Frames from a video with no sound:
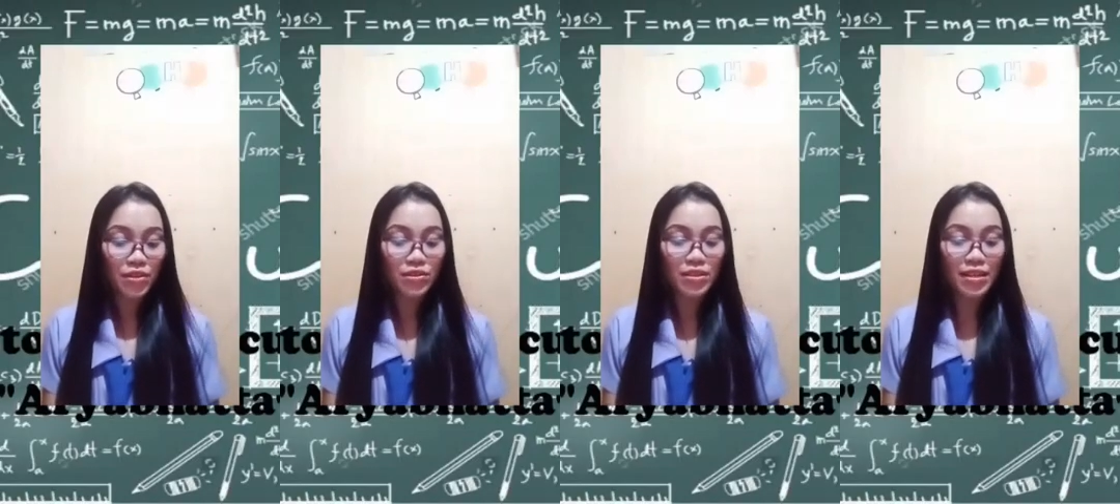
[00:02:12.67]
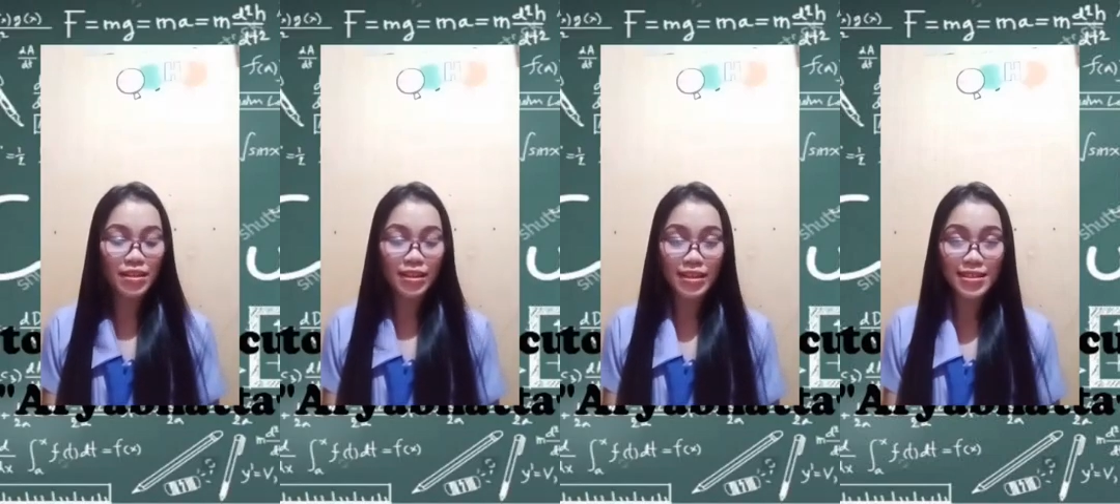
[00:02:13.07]
To say
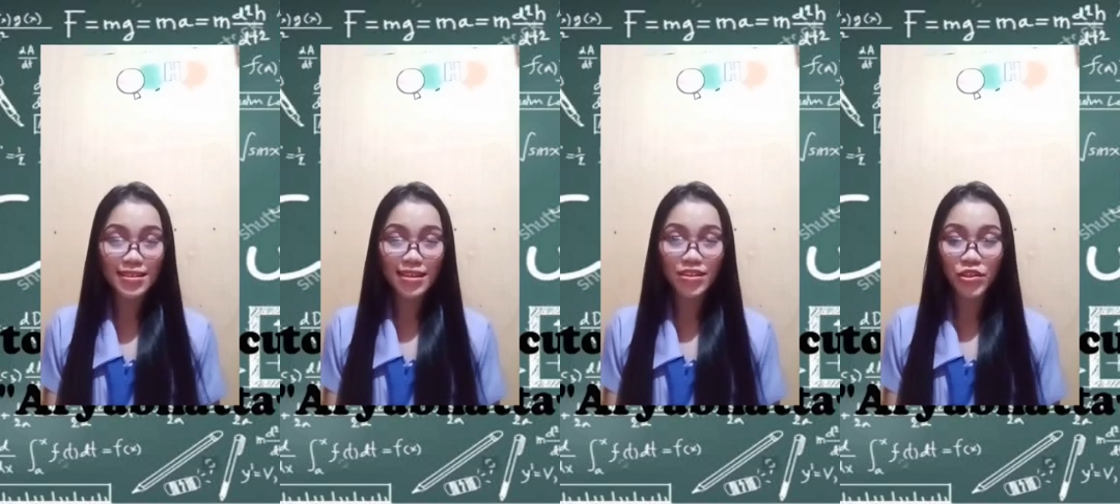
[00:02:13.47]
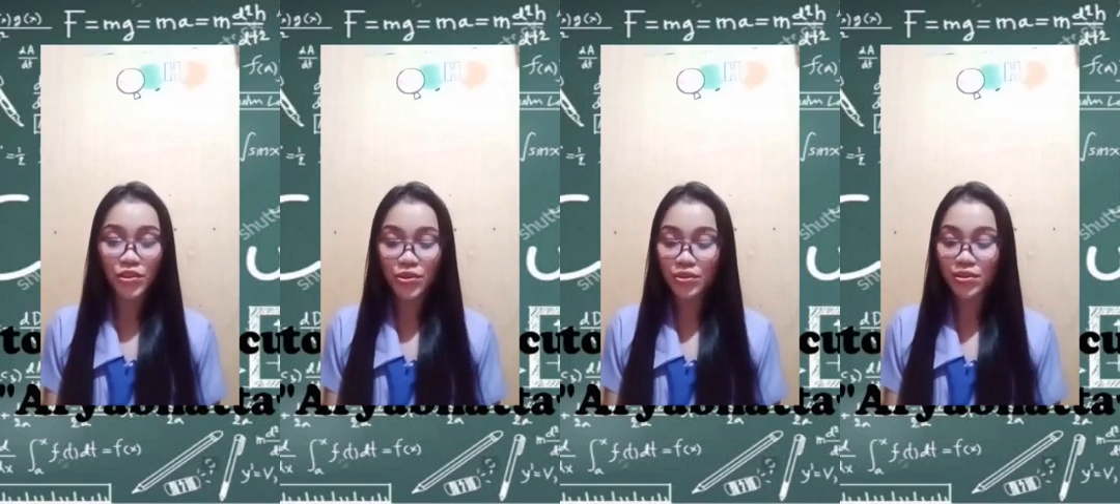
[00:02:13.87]
the least, neither
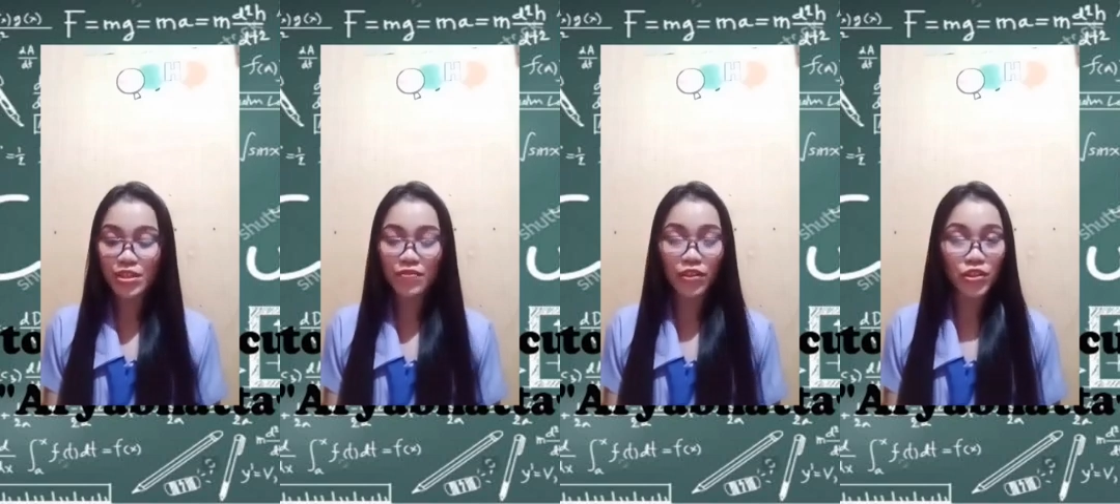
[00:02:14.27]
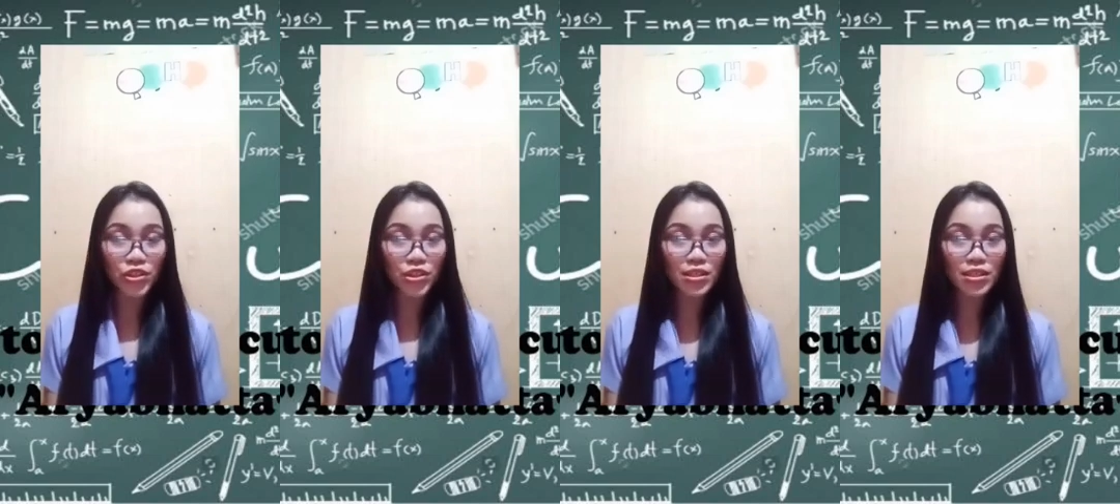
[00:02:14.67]
Newton's
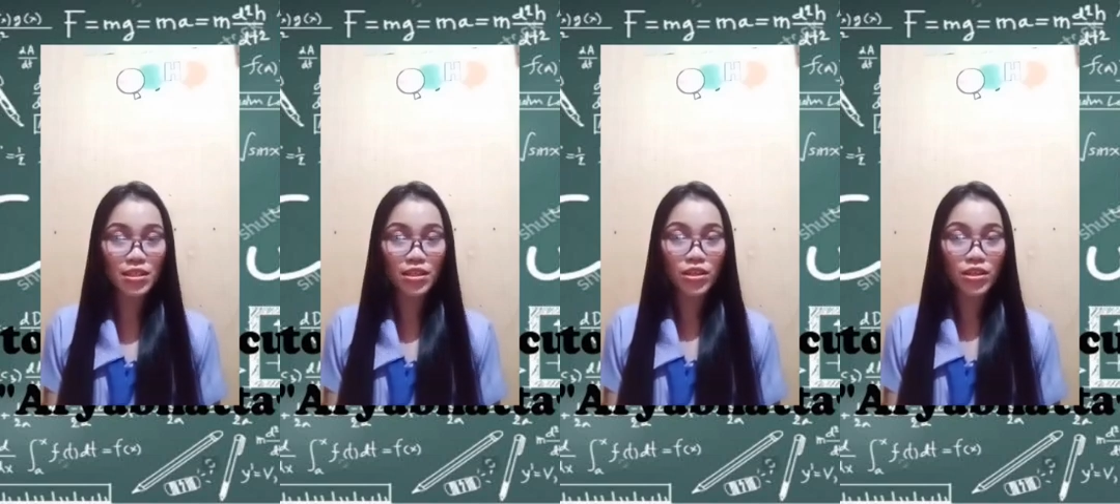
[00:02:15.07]
fluxions